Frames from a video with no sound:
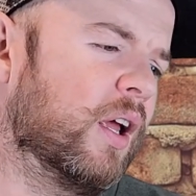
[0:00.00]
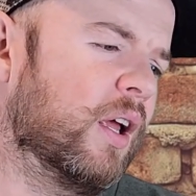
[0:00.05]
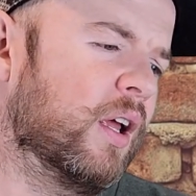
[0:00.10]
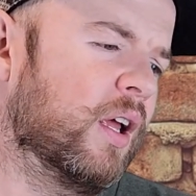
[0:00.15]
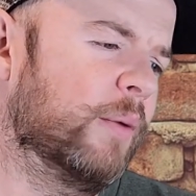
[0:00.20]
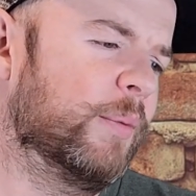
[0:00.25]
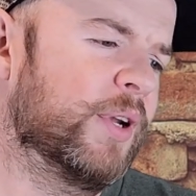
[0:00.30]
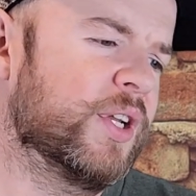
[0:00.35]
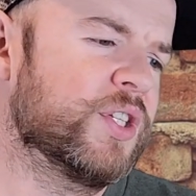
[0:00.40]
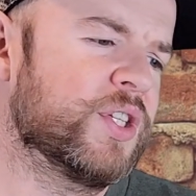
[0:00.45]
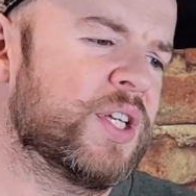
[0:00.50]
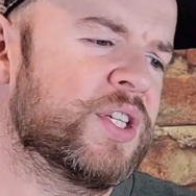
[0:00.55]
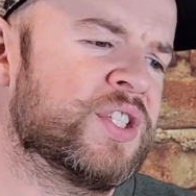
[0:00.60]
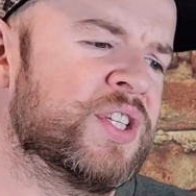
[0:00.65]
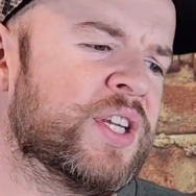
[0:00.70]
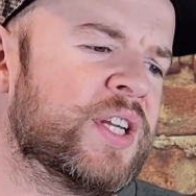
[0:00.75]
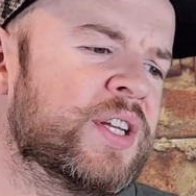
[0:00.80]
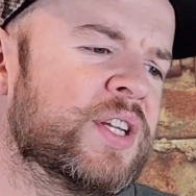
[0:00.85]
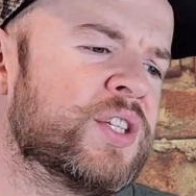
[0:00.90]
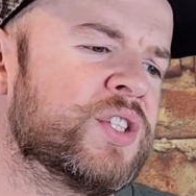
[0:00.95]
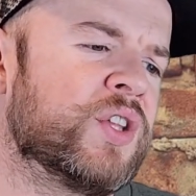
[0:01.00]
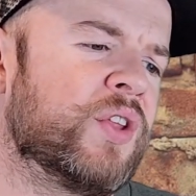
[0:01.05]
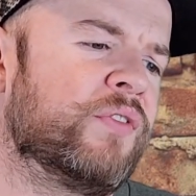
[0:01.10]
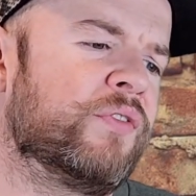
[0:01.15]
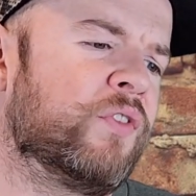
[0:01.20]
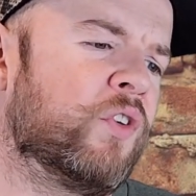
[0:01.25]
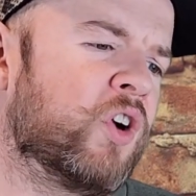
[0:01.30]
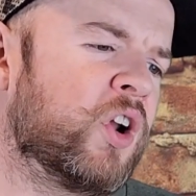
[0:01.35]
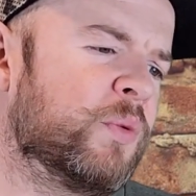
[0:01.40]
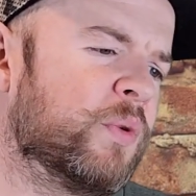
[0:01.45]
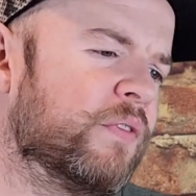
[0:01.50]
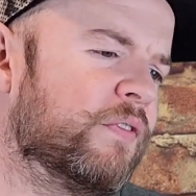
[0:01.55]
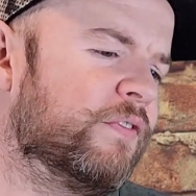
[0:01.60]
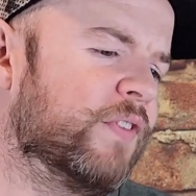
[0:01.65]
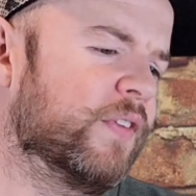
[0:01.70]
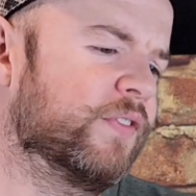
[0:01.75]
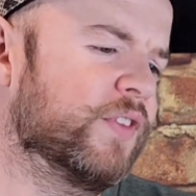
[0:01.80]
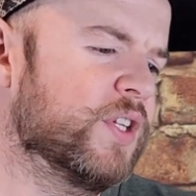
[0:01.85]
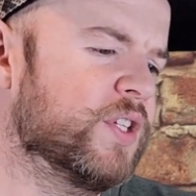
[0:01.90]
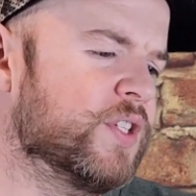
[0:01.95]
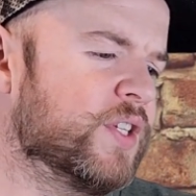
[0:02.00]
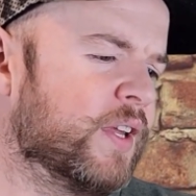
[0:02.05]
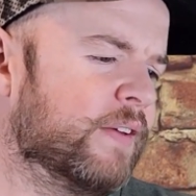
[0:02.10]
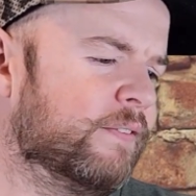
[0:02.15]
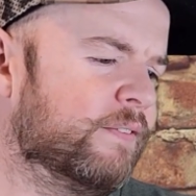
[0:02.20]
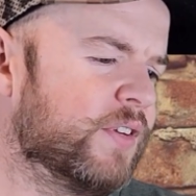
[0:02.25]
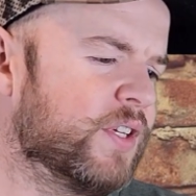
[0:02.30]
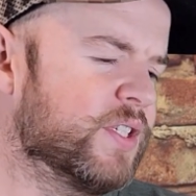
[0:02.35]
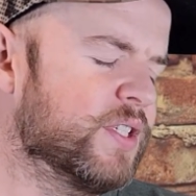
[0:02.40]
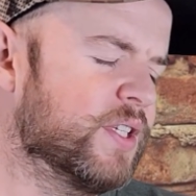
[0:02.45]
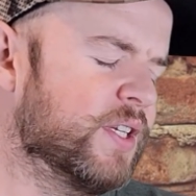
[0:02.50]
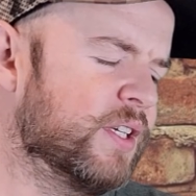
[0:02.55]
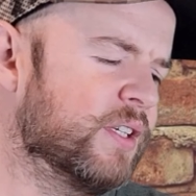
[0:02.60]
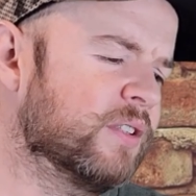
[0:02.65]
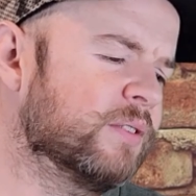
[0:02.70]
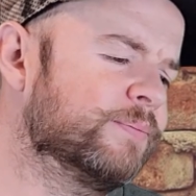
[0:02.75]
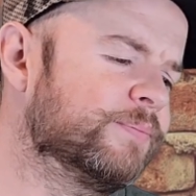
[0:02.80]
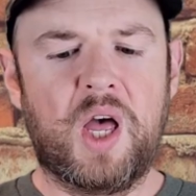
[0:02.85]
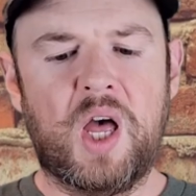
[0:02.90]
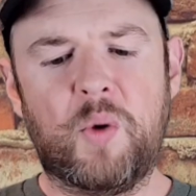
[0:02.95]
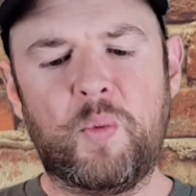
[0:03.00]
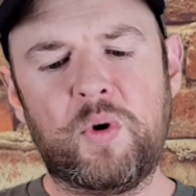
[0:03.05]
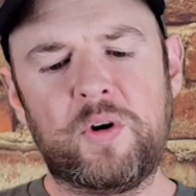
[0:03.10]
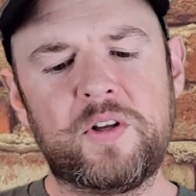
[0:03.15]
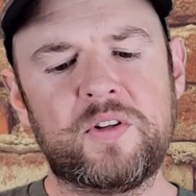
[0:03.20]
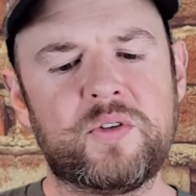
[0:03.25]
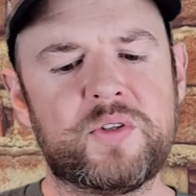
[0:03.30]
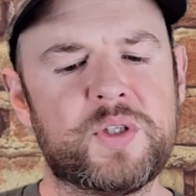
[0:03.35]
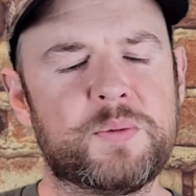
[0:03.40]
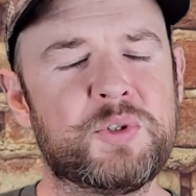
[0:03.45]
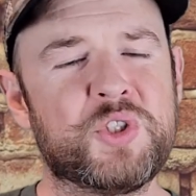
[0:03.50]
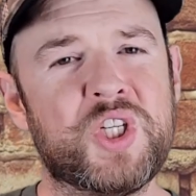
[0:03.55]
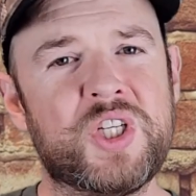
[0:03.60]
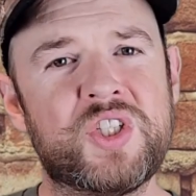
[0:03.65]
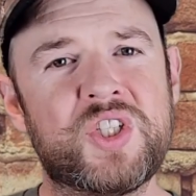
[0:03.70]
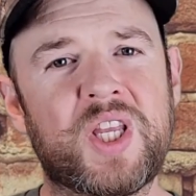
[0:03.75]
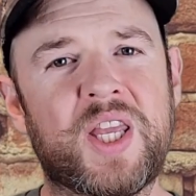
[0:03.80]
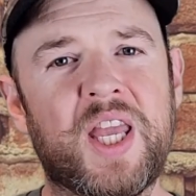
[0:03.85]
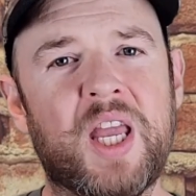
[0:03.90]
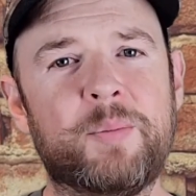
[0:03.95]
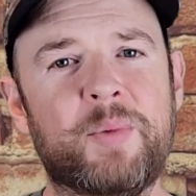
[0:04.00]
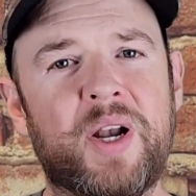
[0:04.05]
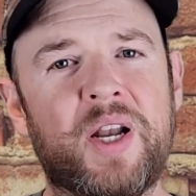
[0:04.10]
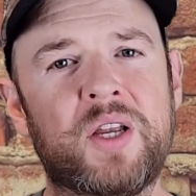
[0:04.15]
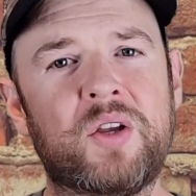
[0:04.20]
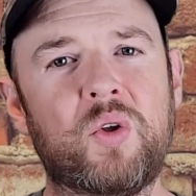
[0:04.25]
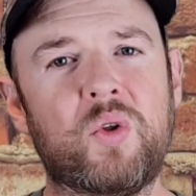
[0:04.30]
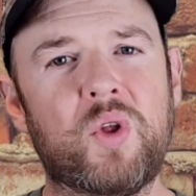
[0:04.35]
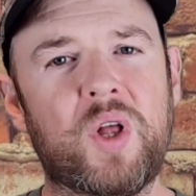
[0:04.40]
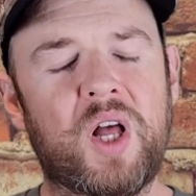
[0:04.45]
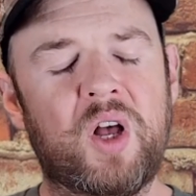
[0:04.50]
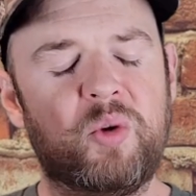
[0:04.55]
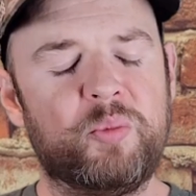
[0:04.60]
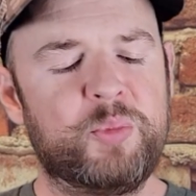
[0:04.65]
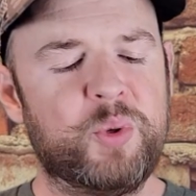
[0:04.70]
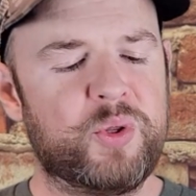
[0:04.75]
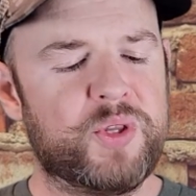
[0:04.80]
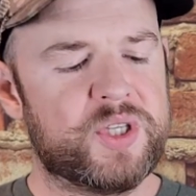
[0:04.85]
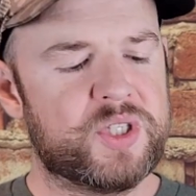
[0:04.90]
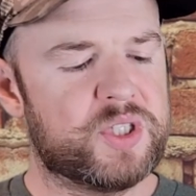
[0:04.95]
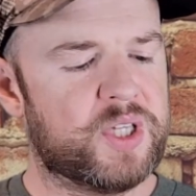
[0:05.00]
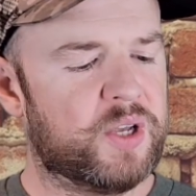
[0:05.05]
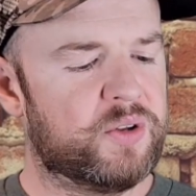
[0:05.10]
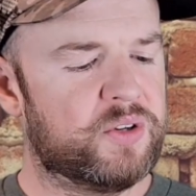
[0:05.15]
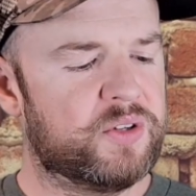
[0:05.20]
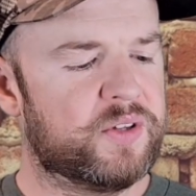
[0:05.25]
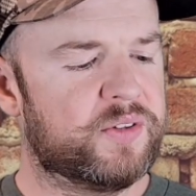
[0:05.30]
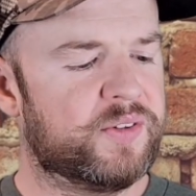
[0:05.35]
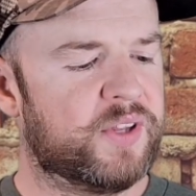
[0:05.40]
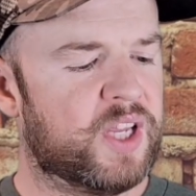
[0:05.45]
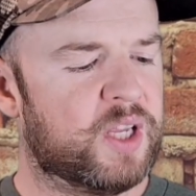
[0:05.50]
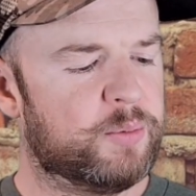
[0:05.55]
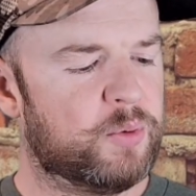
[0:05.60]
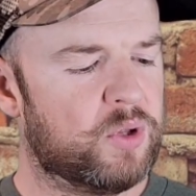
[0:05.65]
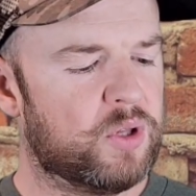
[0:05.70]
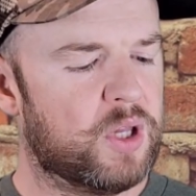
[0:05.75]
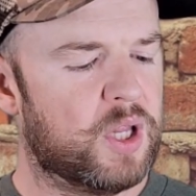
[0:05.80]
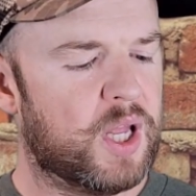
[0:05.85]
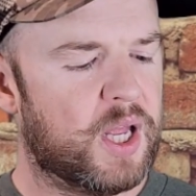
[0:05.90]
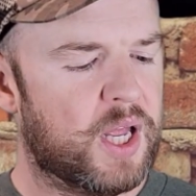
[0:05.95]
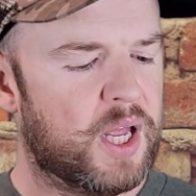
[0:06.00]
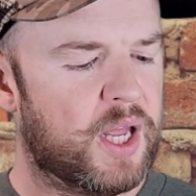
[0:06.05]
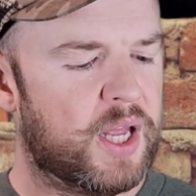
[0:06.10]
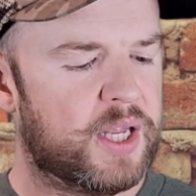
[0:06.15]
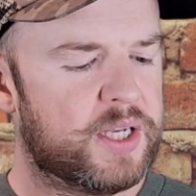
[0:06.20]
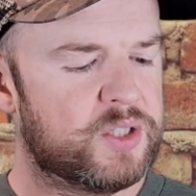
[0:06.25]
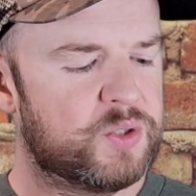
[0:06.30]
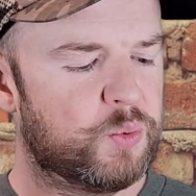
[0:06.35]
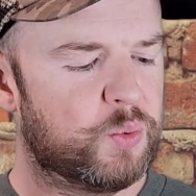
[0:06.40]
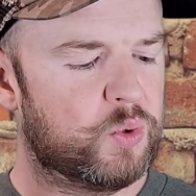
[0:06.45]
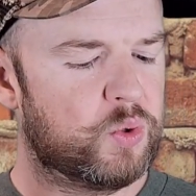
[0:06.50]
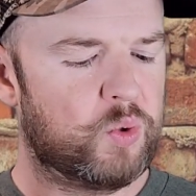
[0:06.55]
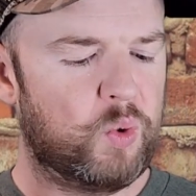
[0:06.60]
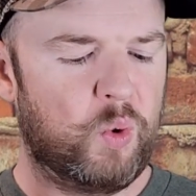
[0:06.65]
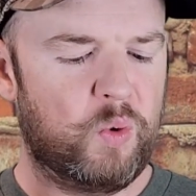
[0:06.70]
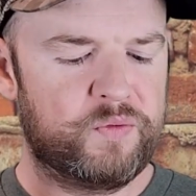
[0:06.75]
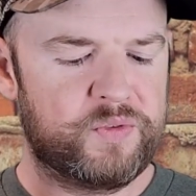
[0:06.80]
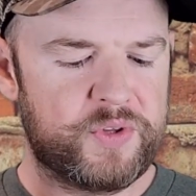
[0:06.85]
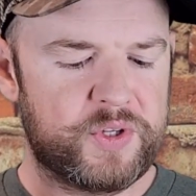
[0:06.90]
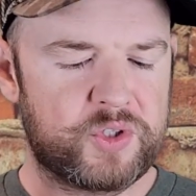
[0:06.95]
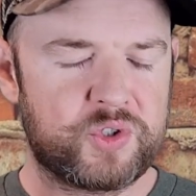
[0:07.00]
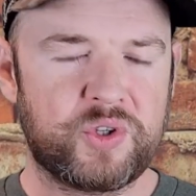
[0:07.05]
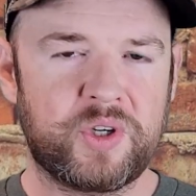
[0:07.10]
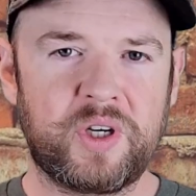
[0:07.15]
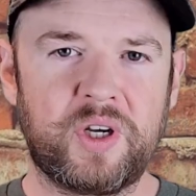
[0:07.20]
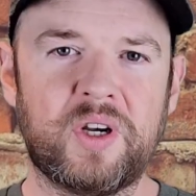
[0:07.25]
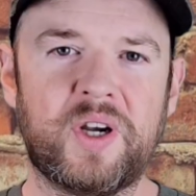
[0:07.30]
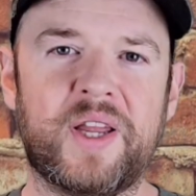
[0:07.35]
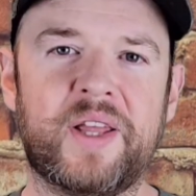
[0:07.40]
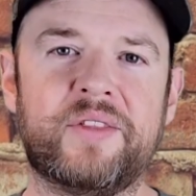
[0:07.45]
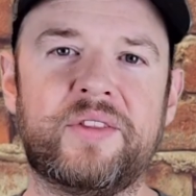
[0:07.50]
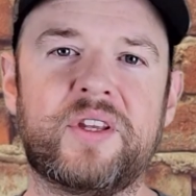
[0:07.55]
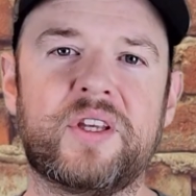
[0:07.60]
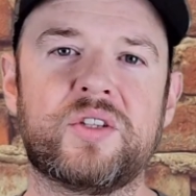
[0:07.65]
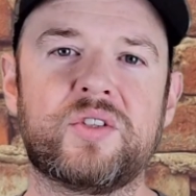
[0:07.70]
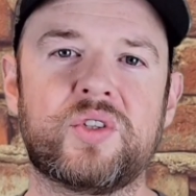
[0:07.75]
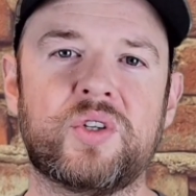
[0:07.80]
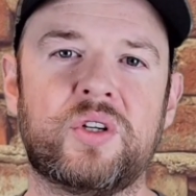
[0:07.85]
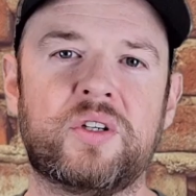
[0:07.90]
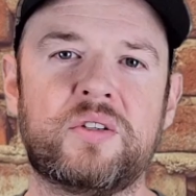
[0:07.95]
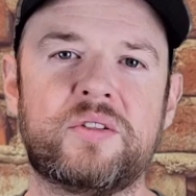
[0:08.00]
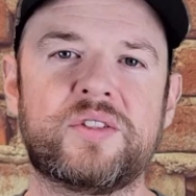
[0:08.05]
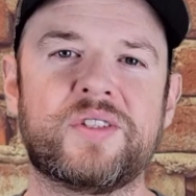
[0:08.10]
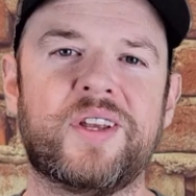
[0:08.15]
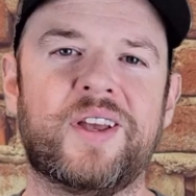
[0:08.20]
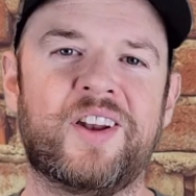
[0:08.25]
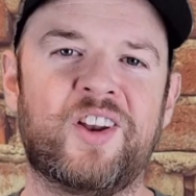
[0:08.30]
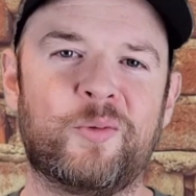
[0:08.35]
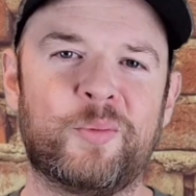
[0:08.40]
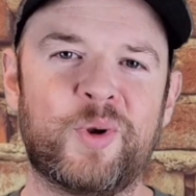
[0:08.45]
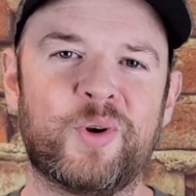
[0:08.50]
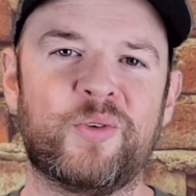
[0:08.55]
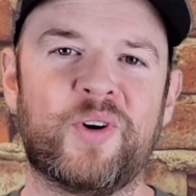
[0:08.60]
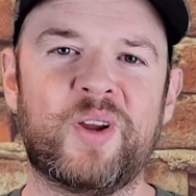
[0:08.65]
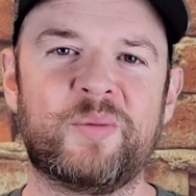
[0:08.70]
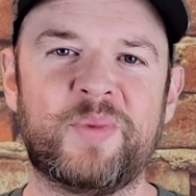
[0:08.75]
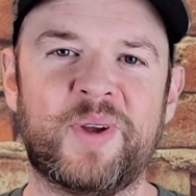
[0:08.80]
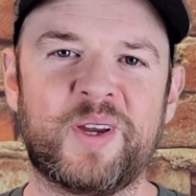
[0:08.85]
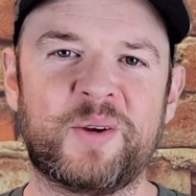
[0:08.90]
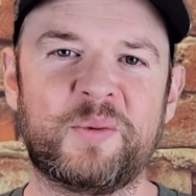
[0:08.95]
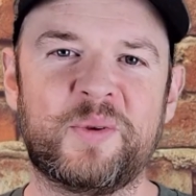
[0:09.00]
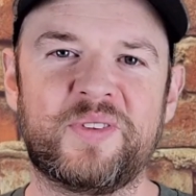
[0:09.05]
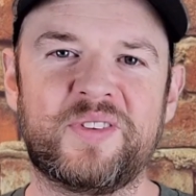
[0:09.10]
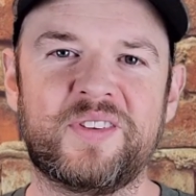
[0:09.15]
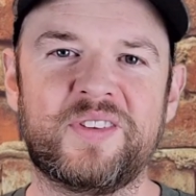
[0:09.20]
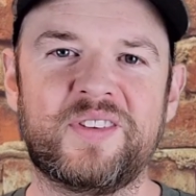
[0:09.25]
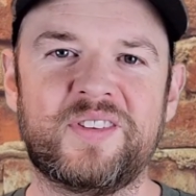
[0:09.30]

Um, and as I said, it's the 4150 CMV steel. Uh, what I'm gonna do is I'm gonna change the camera angle. I'll put this down on the table and we'll go over the trigger and the internals and I'll be right back with you.